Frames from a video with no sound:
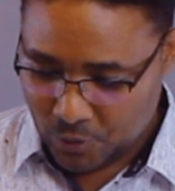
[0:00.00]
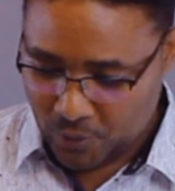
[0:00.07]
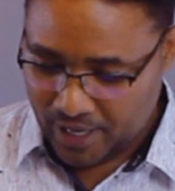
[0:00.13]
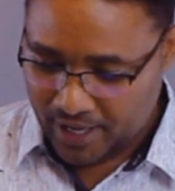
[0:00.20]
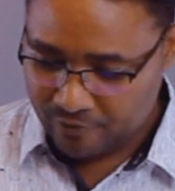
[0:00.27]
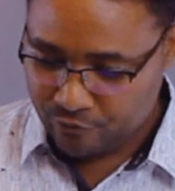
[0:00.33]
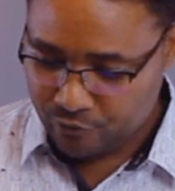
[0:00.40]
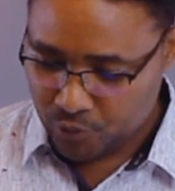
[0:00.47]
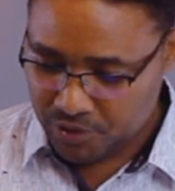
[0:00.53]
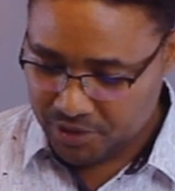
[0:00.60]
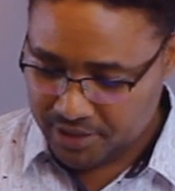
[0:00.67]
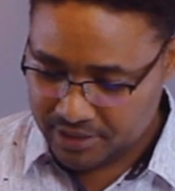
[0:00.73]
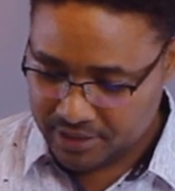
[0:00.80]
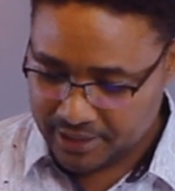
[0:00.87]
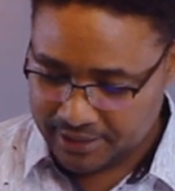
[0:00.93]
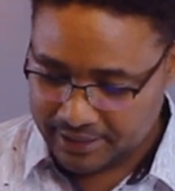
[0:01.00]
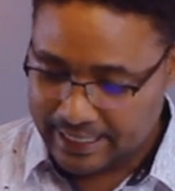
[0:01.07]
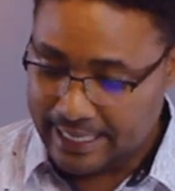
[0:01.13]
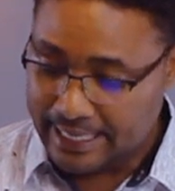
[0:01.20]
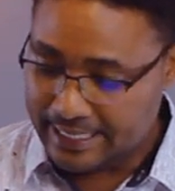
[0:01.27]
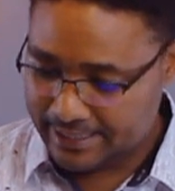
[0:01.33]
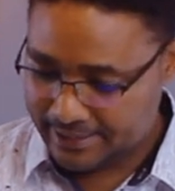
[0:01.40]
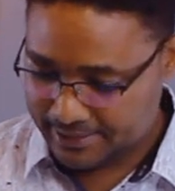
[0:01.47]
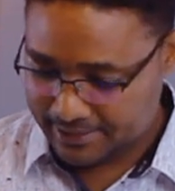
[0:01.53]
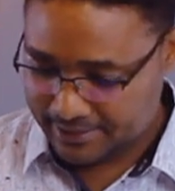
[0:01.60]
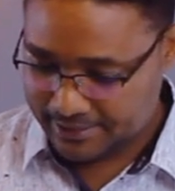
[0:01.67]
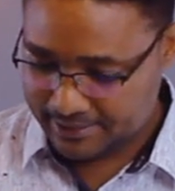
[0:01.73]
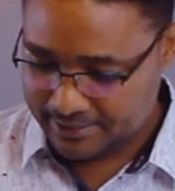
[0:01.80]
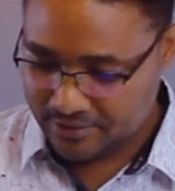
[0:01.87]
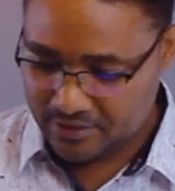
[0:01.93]
We have Phut and Canaan.
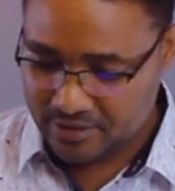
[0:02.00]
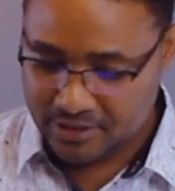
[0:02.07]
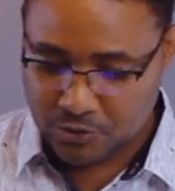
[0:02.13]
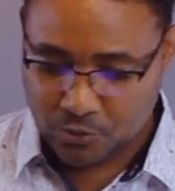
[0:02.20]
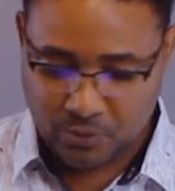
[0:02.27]
These